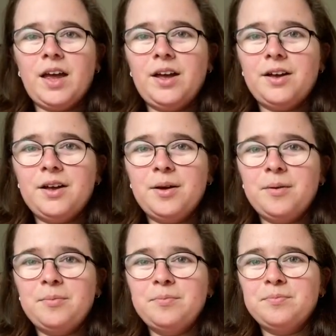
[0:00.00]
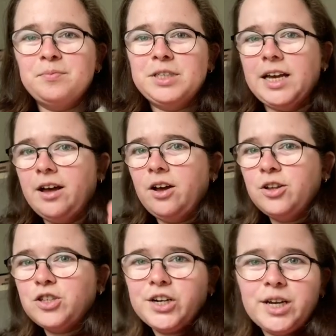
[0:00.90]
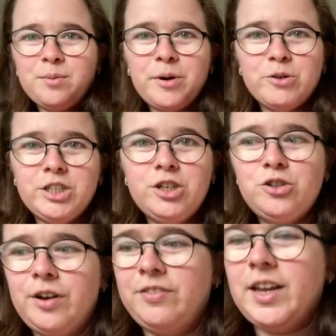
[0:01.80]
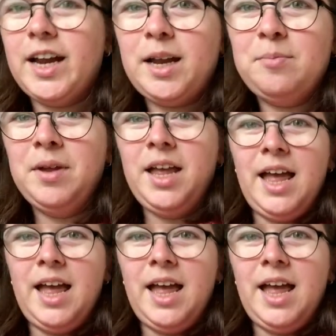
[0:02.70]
But yeah, talking about ginger and thyme,